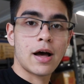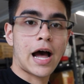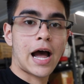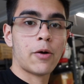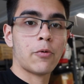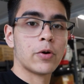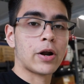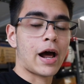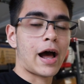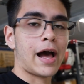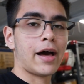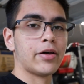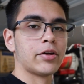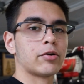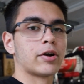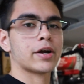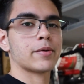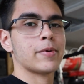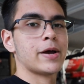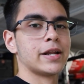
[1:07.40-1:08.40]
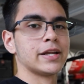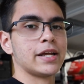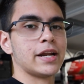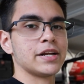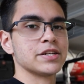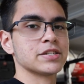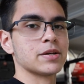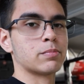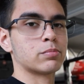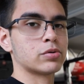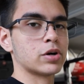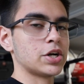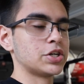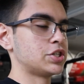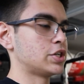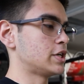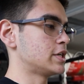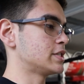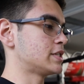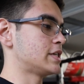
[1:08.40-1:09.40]
I would highly recommend getting some
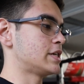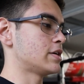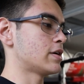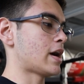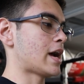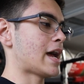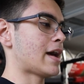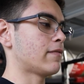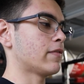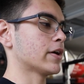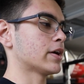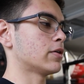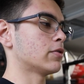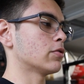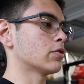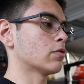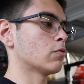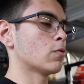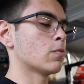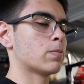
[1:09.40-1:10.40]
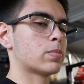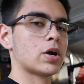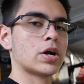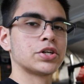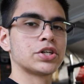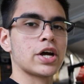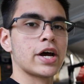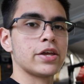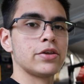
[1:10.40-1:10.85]
brushes. Here I have like a little brush I